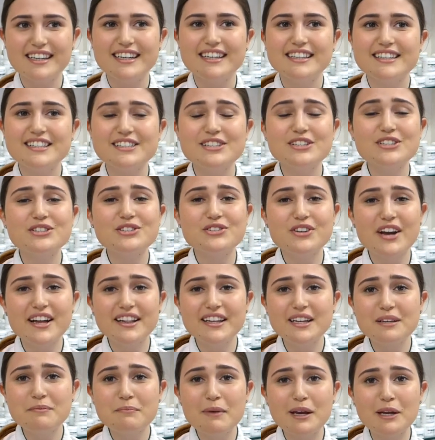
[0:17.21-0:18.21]
This
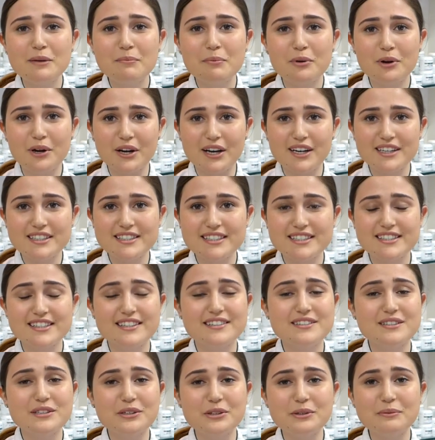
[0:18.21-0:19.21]
Australian made product is a
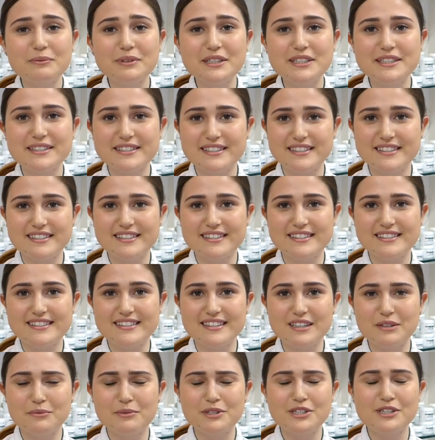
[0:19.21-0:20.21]
serum
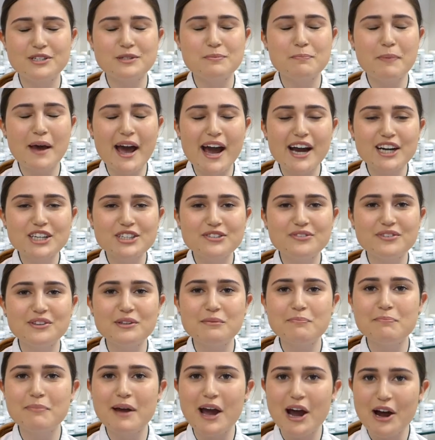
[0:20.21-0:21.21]
consistency which is packed full
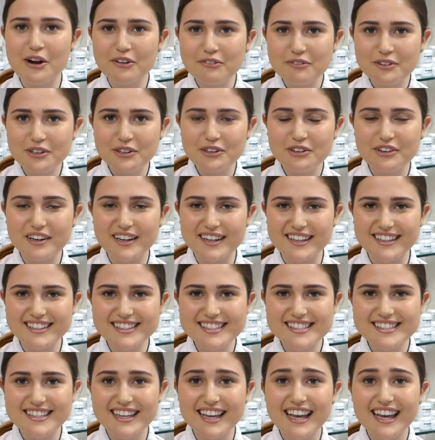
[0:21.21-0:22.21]
of powerful ingredients